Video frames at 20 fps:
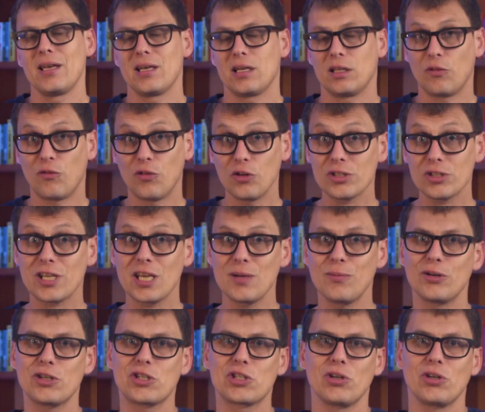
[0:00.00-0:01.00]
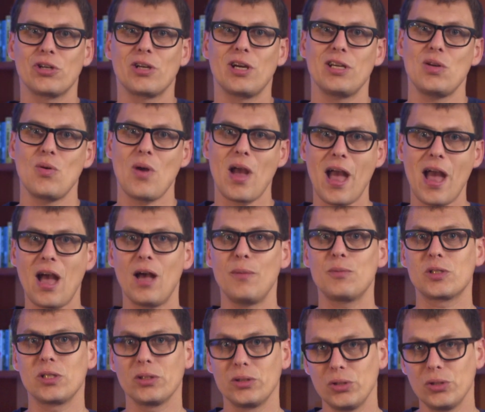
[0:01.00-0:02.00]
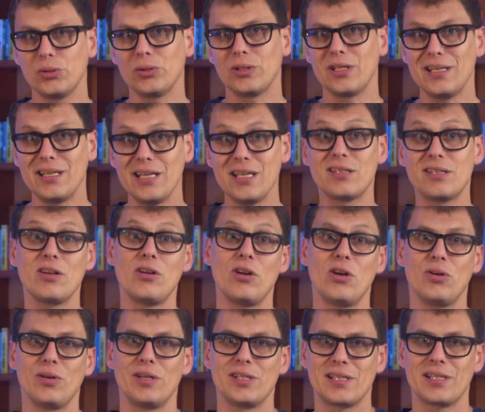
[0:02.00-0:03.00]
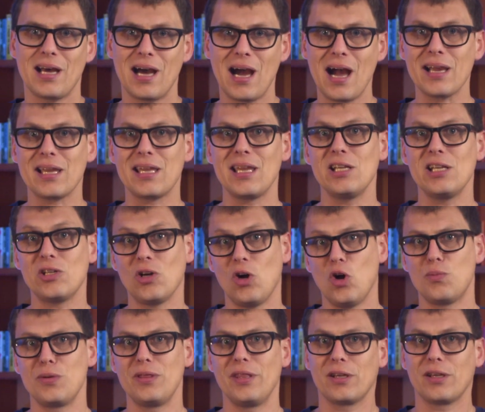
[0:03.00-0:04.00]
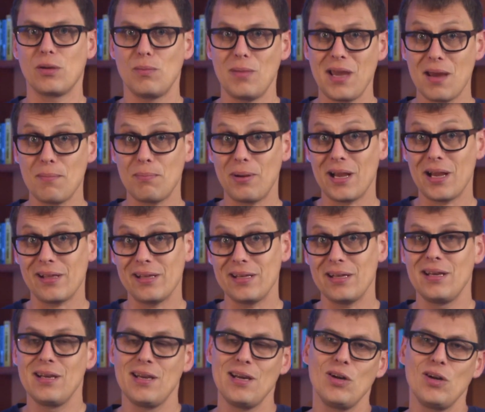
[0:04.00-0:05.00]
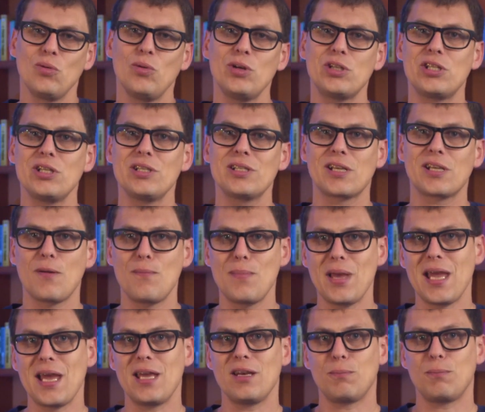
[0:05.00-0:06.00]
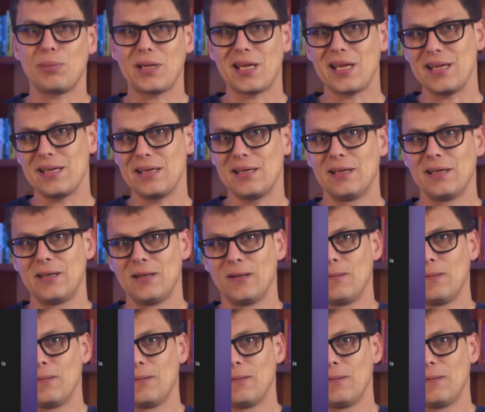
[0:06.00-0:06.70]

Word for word: Now the first keyboard shortcut you absolutely need to know is the hotkey to open the command palette, which is Command P.